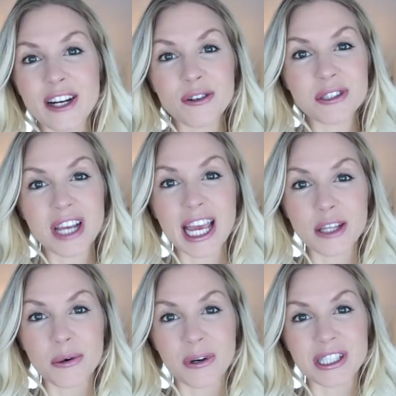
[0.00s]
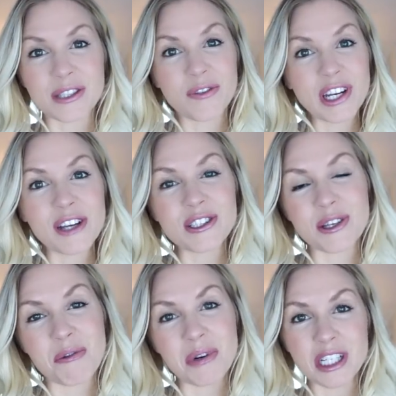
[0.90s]
I know it was a highly requested video,
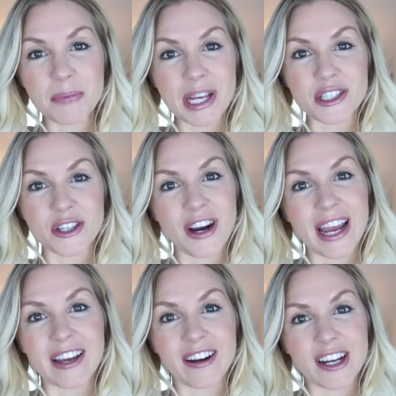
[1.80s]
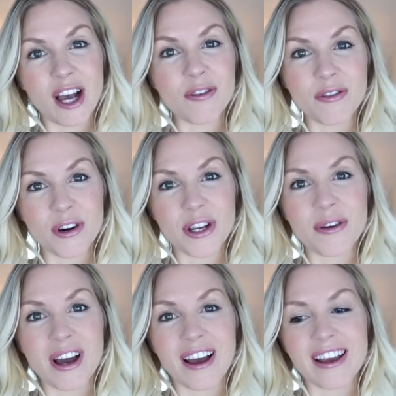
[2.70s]
so I wanted to make sure I got it up for you
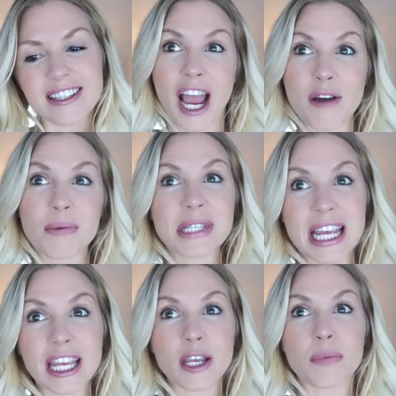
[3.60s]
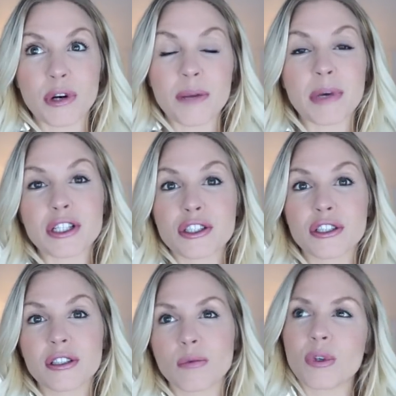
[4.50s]
guys. I will be taking pretty much,
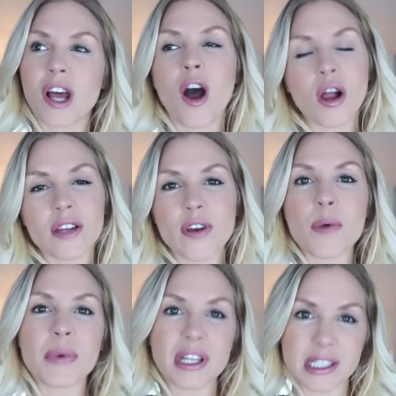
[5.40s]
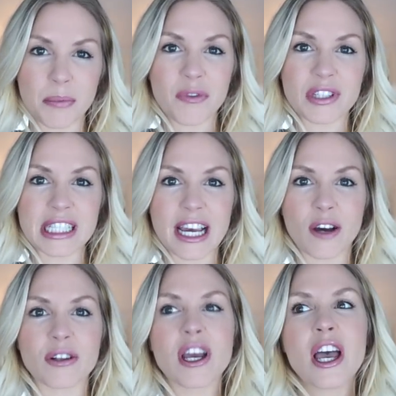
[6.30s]
well not all of it, but some of it
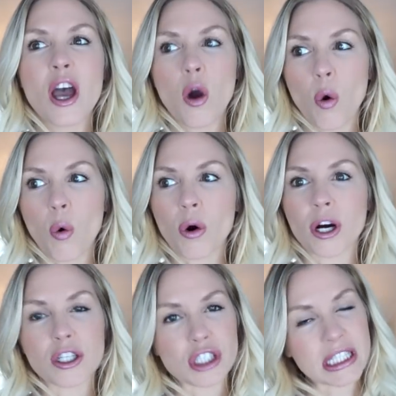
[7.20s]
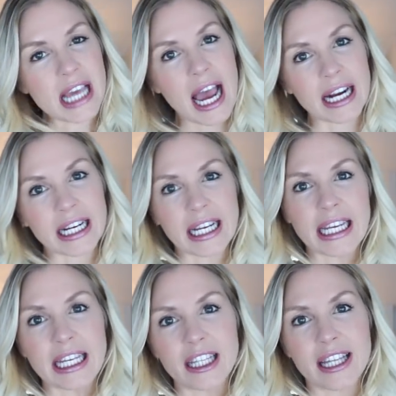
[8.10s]
down or just adding
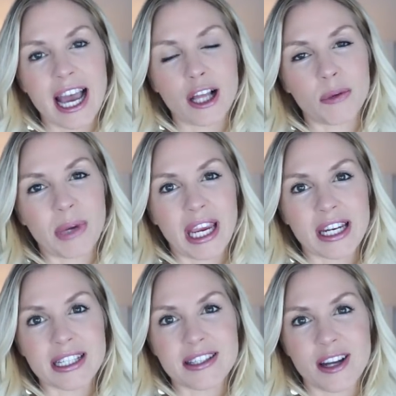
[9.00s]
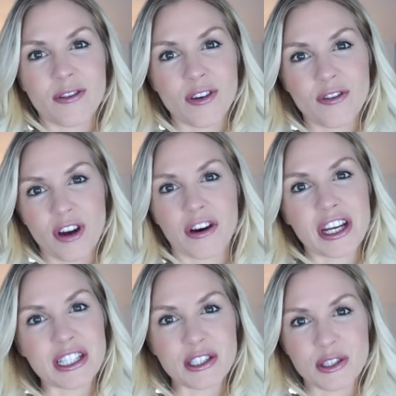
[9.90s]
in the Halloween stuff
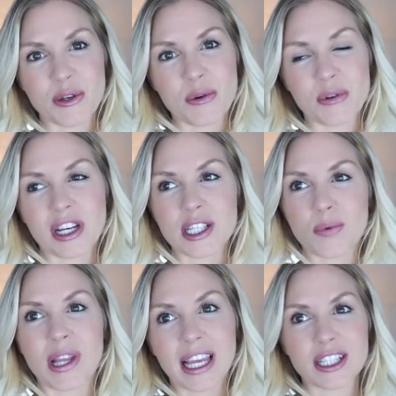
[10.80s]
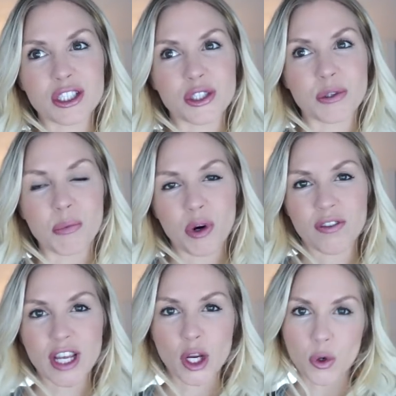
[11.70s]
very soon because we like to do more
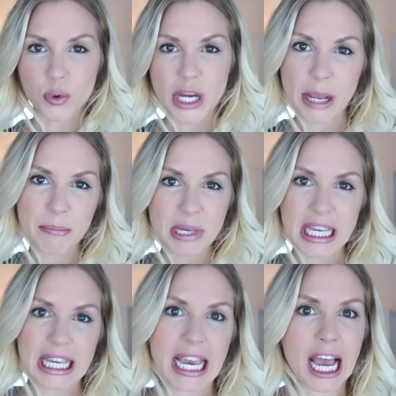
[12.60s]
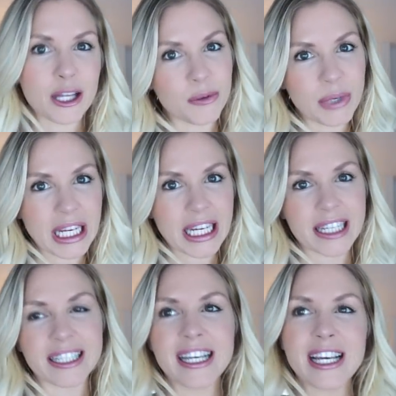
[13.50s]
of a creepy Halloween.